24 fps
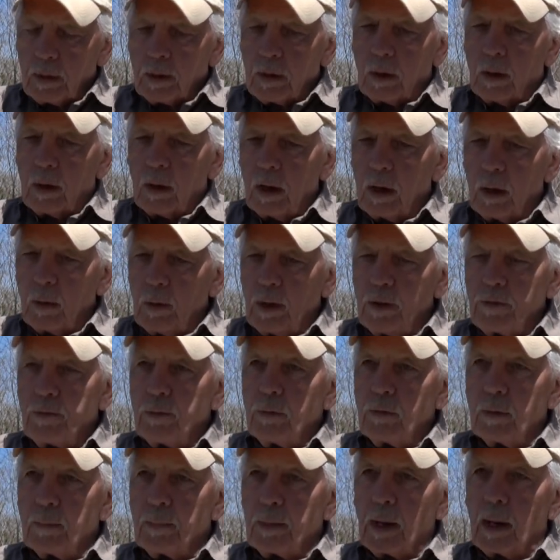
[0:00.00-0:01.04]
all the way
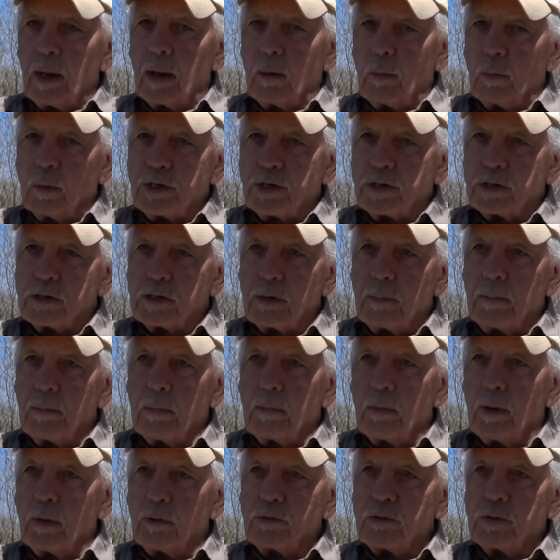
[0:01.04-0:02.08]
through the belly, which is
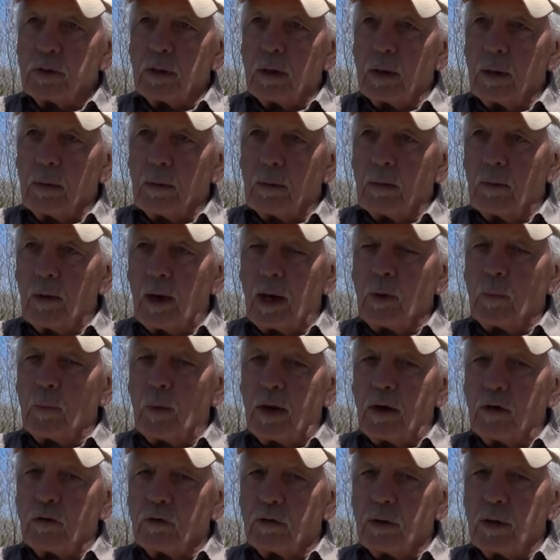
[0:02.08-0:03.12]
most of the grain
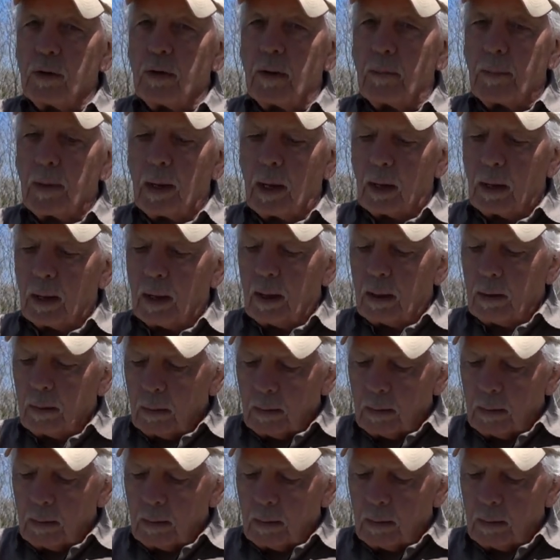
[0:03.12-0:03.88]
weight is in the belly.